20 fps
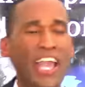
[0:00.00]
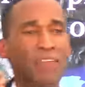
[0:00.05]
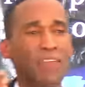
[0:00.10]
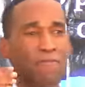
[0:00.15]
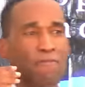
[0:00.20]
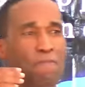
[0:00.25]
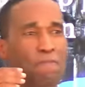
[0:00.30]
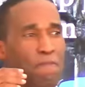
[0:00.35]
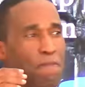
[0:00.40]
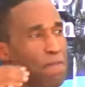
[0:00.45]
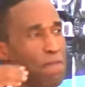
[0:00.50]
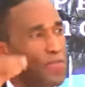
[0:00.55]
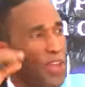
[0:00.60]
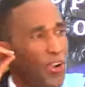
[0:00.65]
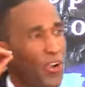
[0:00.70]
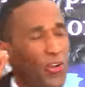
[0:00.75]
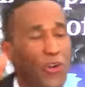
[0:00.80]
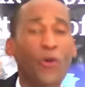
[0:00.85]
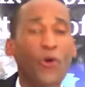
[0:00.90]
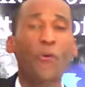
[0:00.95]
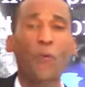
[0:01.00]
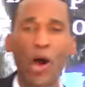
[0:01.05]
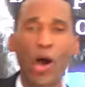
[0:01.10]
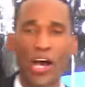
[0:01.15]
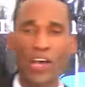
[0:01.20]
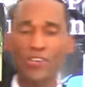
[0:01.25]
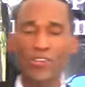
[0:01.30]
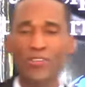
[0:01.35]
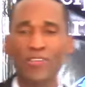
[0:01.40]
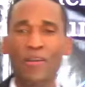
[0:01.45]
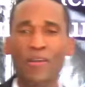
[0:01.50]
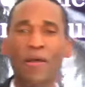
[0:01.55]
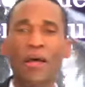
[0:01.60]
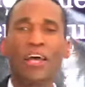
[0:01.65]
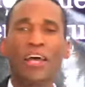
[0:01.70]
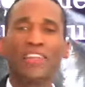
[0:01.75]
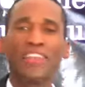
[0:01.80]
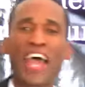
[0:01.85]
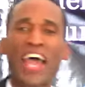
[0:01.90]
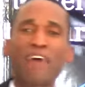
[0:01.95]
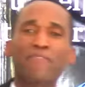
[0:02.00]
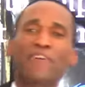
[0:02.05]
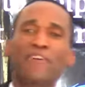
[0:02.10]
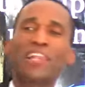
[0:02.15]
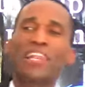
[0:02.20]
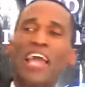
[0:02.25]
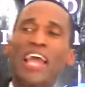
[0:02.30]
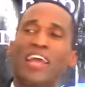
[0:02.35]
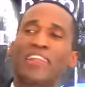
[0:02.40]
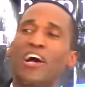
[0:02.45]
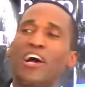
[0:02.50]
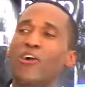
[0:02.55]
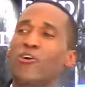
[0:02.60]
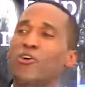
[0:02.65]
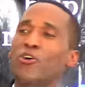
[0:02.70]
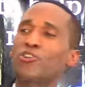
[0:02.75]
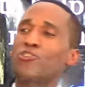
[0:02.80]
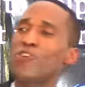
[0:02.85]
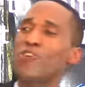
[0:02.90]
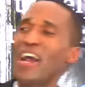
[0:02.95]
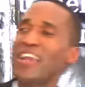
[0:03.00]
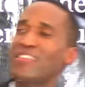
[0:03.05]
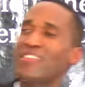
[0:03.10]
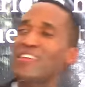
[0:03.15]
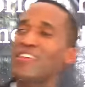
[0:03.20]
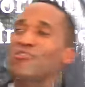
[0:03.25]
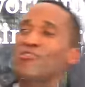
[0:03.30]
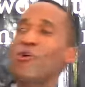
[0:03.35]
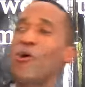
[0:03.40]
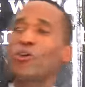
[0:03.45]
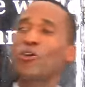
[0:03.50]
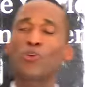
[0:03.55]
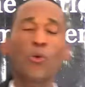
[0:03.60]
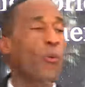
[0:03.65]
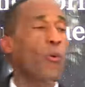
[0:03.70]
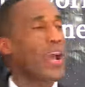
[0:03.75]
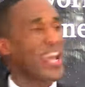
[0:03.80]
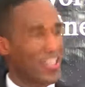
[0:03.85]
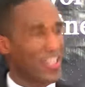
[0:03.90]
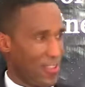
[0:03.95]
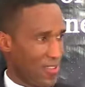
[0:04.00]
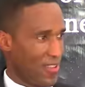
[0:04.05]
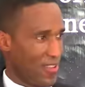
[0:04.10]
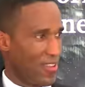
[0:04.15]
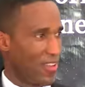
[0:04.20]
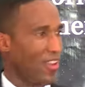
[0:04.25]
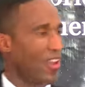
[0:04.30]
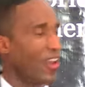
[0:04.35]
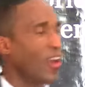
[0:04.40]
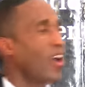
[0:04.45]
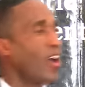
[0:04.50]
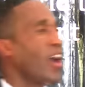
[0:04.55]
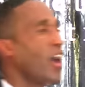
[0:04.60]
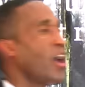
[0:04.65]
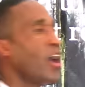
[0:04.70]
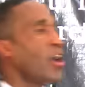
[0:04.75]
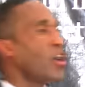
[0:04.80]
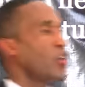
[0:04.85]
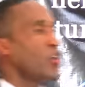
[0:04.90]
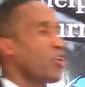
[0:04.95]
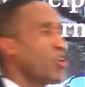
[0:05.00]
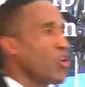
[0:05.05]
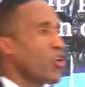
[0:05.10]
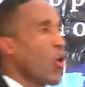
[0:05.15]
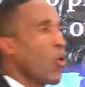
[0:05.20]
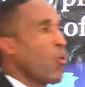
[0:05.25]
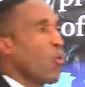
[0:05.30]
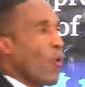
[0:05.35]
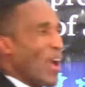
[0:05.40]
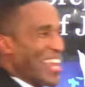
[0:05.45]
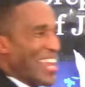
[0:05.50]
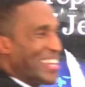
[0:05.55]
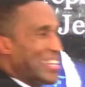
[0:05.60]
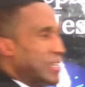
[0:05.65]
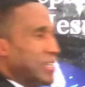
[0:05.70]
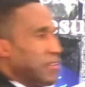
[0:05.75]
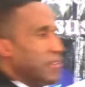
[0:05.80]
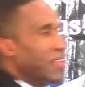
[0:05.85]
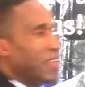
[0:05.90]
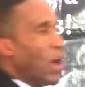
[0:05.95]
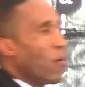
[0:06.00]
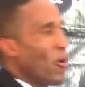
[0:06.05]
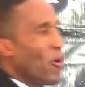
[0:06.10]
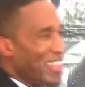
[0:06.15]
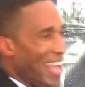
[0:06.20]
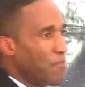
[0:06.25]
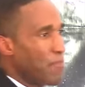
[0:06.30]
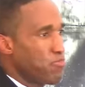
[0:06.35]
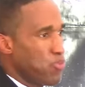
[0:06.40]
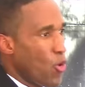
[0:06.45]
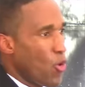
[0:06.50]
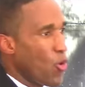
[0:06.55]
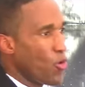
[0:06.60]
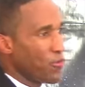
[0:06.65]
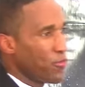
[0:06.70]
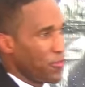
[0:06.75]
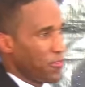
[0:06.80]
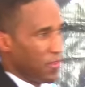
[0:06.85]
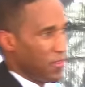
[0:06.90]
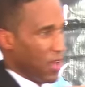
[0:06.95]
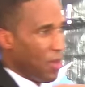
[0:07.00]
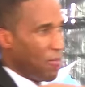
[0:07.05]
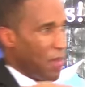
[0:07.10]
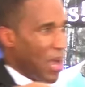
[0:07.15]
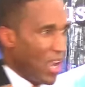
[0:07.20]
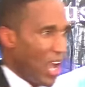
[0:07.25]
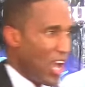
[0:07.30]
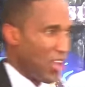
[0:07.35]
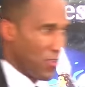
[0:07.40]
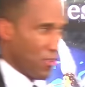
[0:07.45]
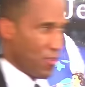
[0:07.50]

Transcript: again, the clue was never let a good crisis go to waste. You know when that was approved among